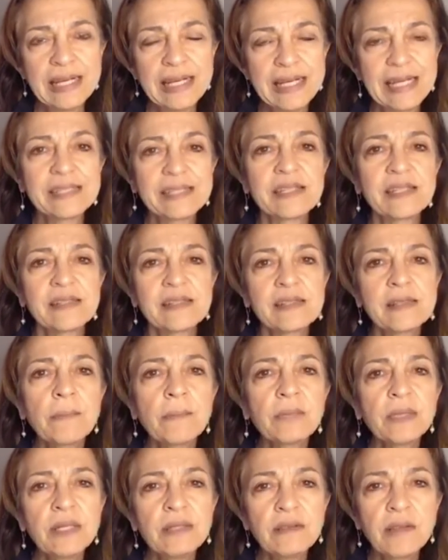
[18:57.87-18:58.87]
Is it
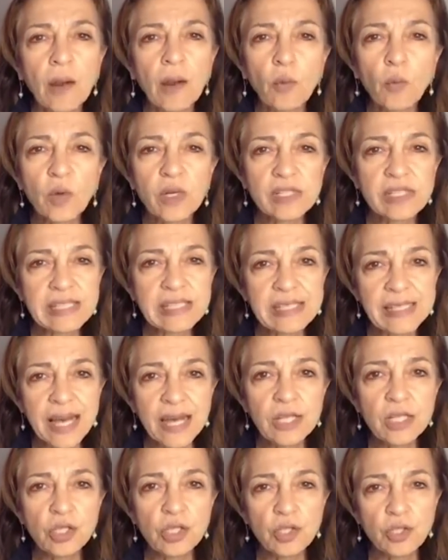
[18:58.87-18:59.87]
something that was
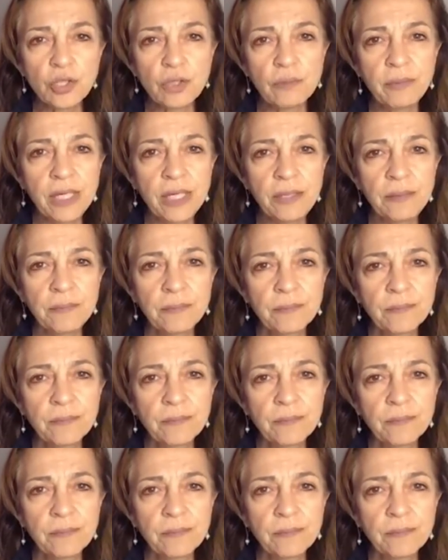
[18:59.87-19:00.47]
said to me?